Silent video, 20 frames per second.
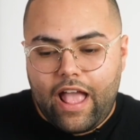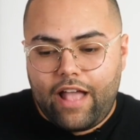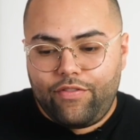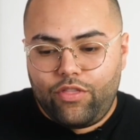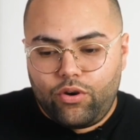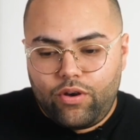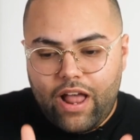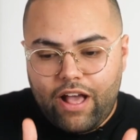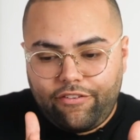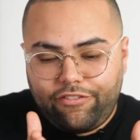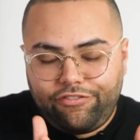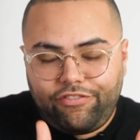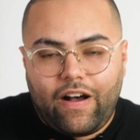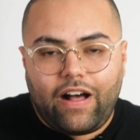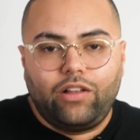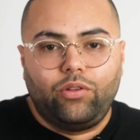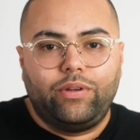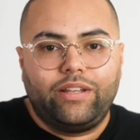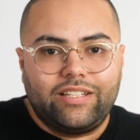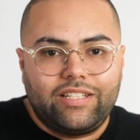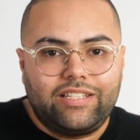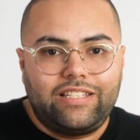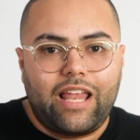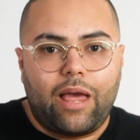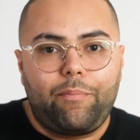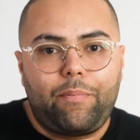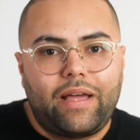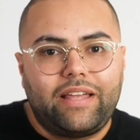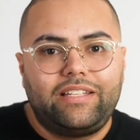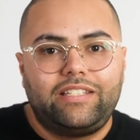and they're not following
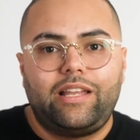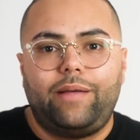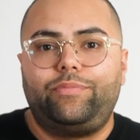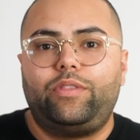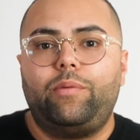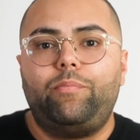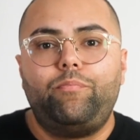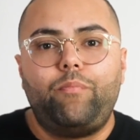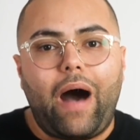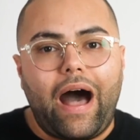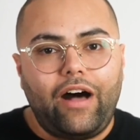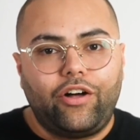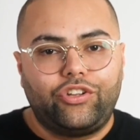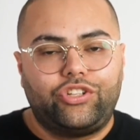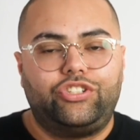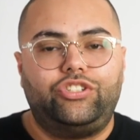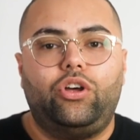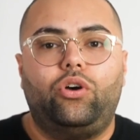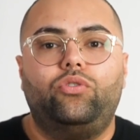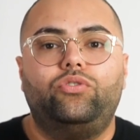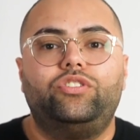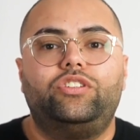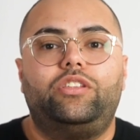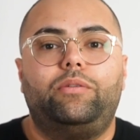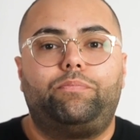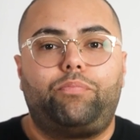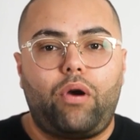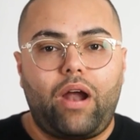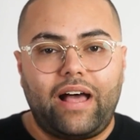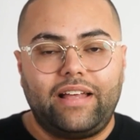step by step the milestones,
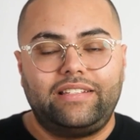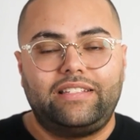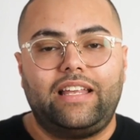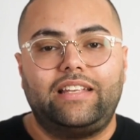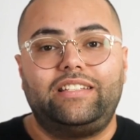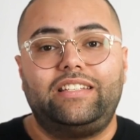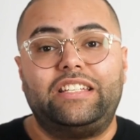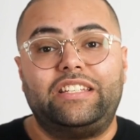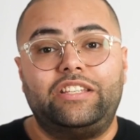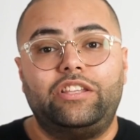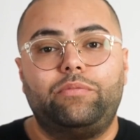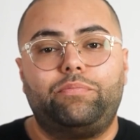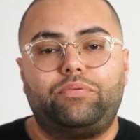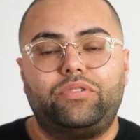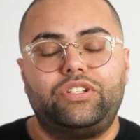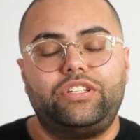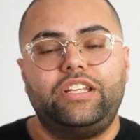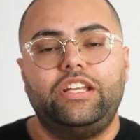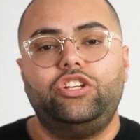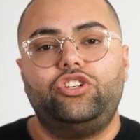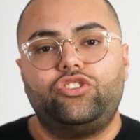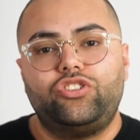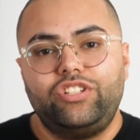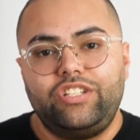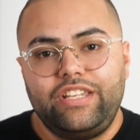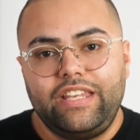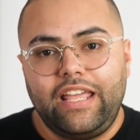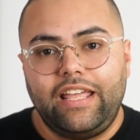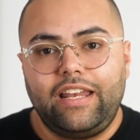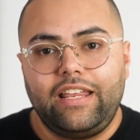the processes, and the
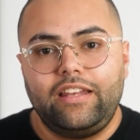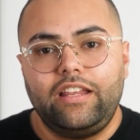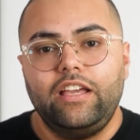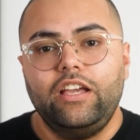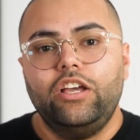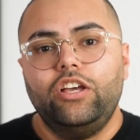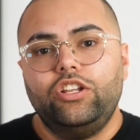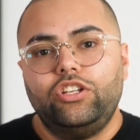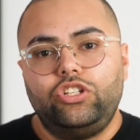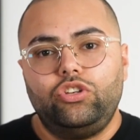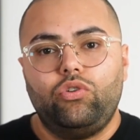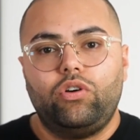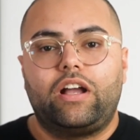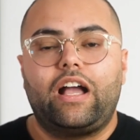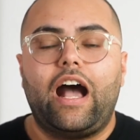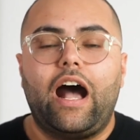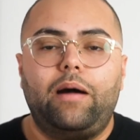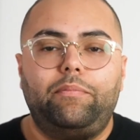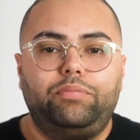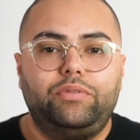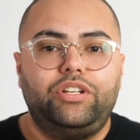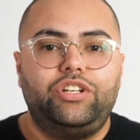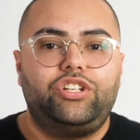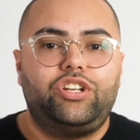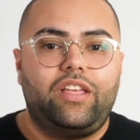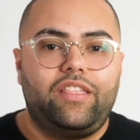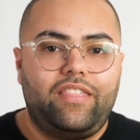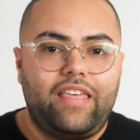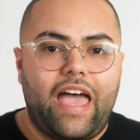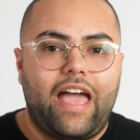procedures needed to
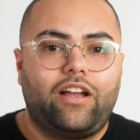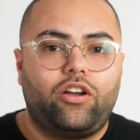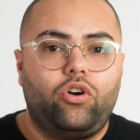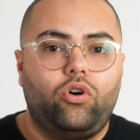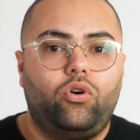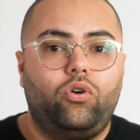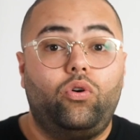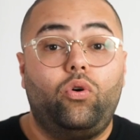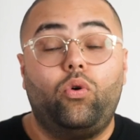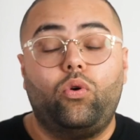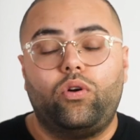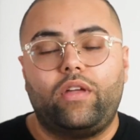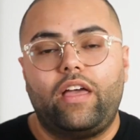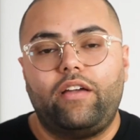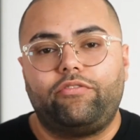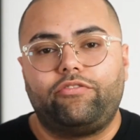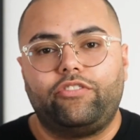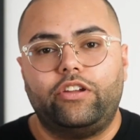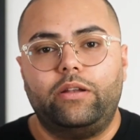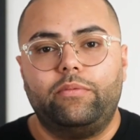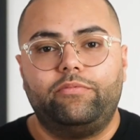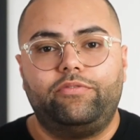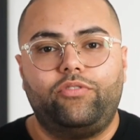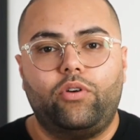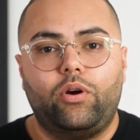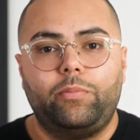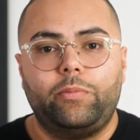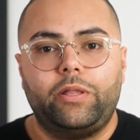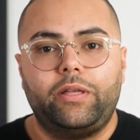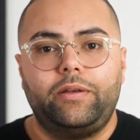accomplish that goal or that freedom
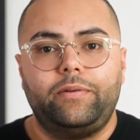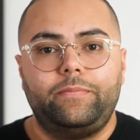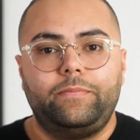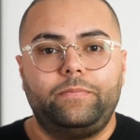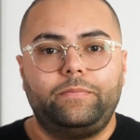formula.